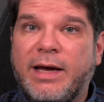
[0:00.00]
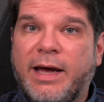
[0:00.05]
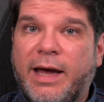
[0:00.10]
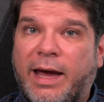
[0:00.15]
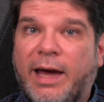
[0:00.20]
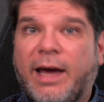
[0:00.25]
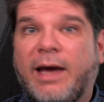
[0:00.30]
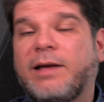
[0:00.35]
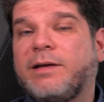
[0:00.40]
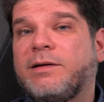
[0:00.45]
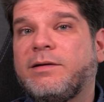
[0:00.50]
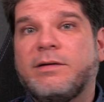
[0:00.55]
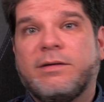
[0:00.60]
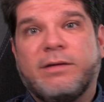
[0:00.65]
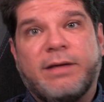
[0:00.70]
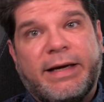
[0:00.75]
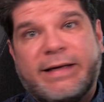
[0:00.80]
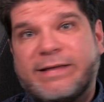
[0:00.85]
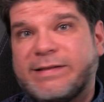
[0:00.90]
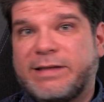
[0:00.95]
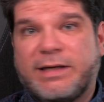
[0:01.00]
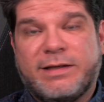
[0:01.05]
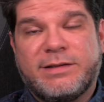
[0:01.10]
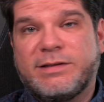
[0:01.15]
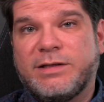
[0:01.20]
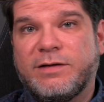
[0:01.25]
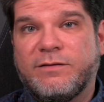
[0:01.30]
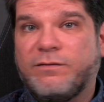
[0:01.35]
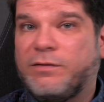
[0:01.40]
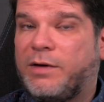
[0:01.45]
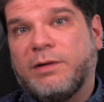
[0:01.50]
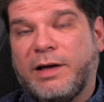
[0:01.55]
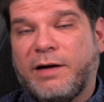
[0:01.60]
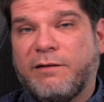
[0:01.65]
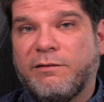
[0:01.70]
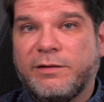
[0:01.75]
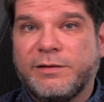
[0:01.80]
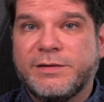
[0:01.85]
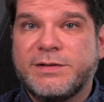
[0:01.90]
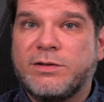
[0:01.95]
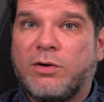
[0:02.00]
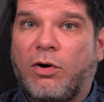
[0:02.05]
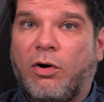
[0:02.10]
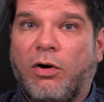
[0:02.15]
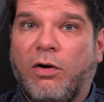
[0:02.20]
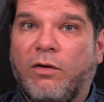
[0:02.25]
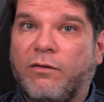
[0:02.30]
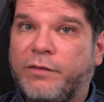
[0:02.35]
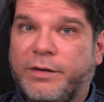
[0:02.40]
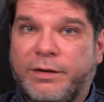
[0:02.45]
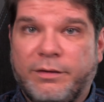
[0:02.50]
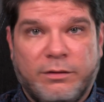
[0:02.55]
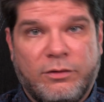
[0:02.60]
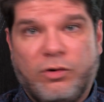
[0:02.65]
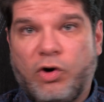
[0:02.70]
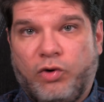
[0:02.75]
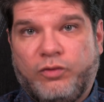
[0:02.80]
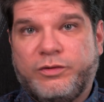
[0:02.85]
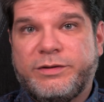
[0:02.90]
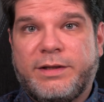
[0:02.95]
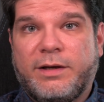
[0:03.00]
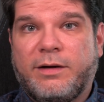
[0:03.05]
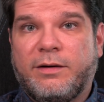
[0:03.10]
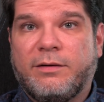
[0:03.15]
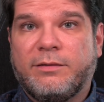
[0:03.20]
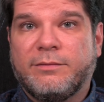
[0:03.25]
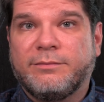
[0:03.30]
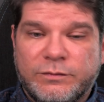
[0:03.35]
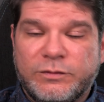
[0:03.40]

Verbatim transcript: and excessive levels of ghosting.